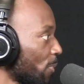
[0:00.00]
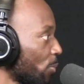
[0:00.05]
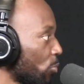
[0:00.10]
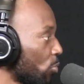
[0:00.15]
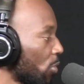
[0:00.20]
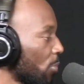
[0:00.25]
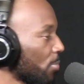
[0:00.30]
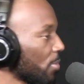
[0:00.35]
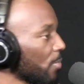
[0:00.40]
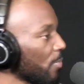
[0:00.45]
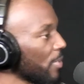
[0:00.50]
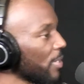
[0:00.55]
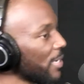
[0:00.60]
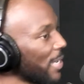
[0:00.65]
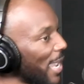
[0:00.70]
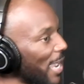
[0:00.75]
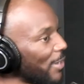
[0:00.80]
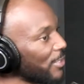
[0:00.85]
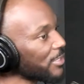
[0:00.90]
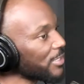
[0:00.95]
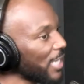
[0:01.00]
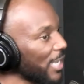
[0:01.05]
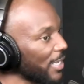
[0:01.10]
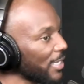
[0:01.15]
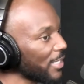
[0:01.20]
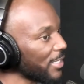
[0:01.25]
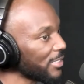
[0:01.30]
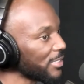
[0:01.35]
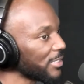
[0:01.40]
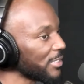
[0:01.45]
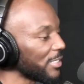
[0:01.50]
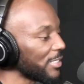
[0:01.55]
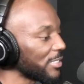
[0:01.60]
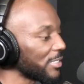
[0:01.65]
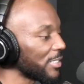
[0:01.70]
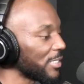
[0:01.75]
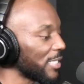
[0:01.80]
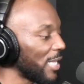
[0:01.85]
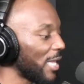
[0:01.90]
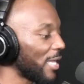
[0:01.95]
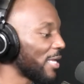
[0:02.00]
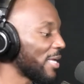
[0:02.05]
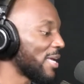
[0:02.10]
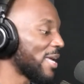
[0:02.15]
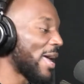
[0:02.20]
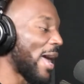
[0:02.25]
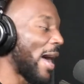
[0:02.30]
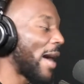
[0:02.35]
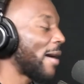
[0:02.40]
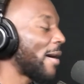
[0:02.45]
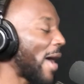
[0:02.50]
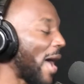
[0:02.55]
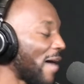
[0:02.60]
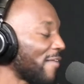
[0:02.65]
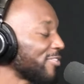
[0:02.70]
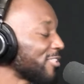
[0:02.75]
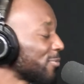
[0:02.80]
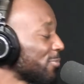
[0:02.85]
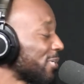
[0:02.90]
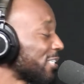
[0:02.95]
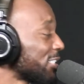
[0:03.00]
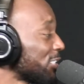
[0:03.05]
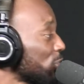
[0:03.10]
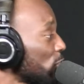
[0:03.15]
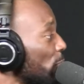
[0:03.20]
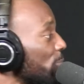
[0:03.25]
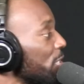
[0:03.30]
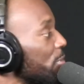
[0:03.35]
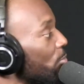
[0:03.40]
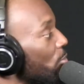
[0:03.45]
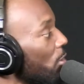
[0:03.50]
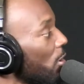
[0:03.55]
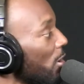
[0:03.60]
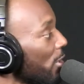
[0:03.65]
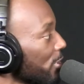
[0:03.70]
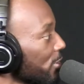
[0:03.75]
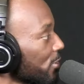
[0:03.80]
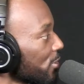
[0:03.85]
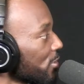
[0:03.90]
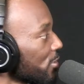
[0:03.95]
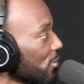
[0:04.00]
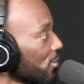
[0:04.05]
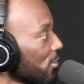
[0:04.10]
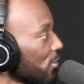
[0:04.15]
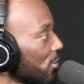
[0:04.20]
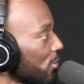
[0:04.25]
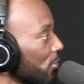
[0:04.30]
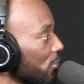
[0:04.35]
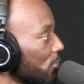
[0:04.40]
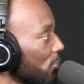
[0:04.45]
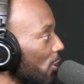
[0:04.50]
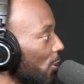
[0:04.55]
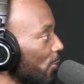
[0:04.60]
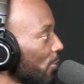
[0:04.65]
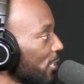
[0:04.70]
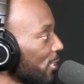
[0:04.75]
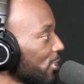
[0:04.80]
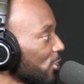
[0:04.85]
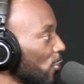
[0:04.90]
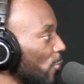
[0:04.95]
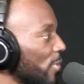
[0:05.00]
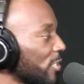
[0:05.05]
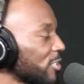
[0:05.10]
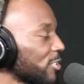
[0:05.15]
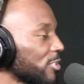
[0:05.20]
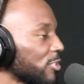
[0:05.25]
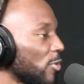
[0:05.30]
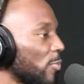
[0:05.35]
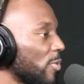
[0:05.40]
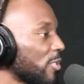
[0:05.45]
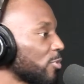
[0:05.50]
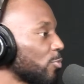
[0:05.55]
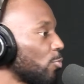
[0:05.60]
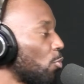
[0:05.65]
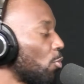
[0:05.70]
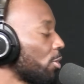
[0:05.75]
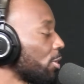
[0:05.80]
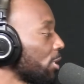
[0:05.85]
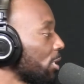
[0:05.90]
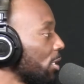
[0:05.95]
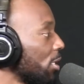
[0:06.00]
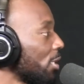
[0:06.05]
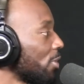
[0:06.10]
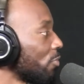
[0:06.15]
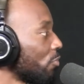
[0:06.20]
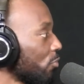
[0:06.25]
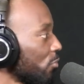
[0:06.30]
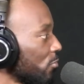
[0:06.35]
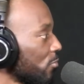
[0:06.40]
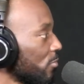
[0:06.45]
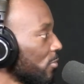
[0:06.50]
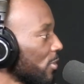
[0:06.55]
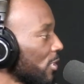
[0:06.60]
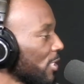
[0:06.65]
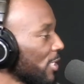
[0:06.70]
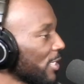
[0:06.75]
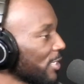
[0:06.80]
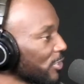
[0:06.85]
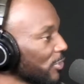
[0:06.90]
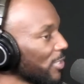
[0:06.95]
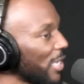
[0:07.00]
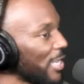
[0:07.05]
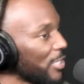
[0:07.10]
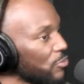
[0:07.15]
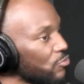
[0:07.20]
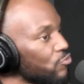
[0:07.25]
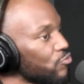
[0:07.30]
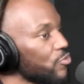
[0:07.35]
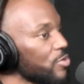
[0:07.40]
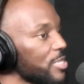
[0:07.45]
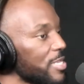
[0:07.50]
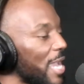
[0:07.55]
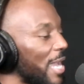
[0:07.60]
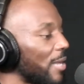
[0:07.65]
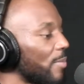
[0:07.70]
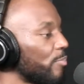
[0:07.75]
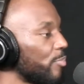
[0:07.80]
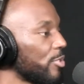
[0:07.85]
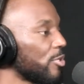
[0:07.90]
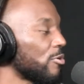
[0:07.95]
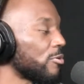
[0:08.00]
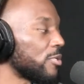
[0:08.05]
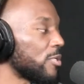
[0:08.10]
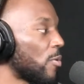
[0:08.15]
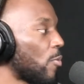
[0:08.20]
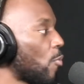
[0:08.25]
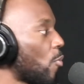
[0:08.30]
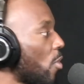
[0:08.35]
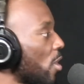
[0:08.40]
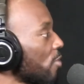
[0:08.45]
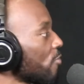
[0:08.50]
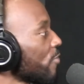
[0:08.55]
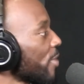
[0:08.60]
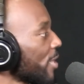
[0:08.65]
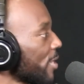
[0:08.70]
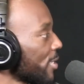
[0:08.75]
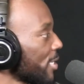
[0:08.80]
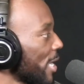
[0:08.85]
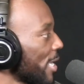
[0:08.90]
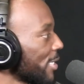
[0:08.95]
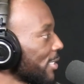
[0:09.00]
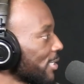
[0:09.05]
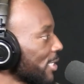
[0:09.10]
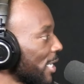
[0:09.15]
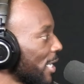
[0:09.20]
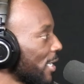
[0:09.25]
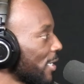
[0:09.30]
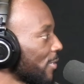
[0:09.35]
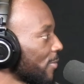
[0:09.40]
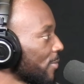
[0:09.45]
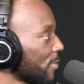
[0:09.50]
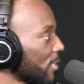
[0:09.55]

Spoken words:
You know what I mean? But now it's like it's a lot. Obviously, because there's so many more artists. You know what I mean? So much more to cut through, and so now you really got to build them one record at a time.